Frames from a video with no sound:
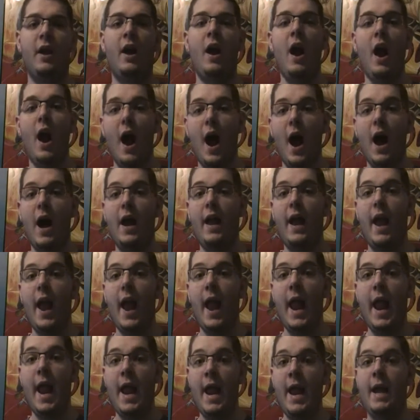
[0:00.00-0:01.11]
like, I
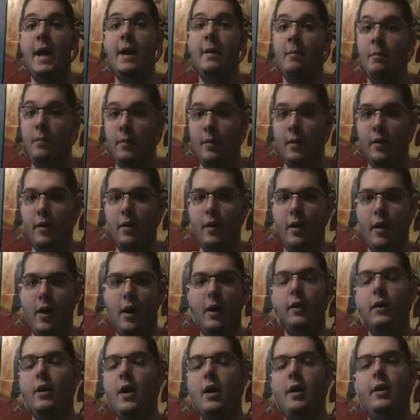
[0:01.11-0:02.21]
am
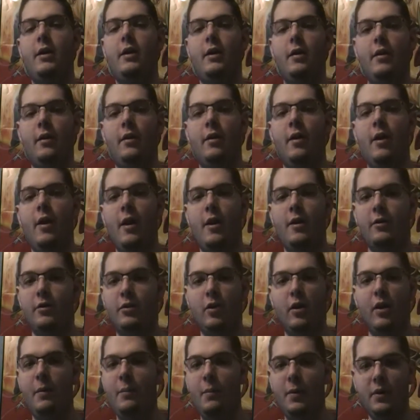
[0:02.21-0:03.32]
a light.
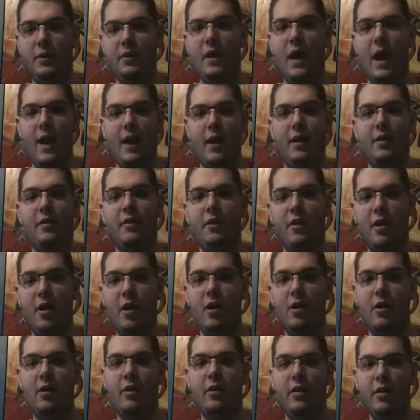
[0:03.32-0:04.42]
So they put that on the
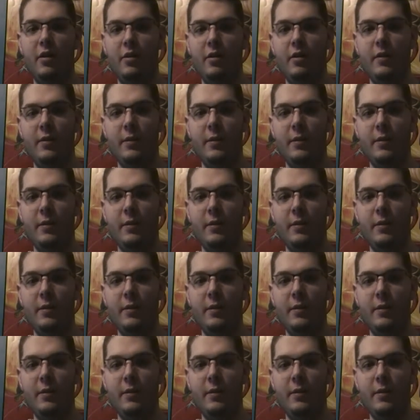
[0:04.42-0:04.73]
card.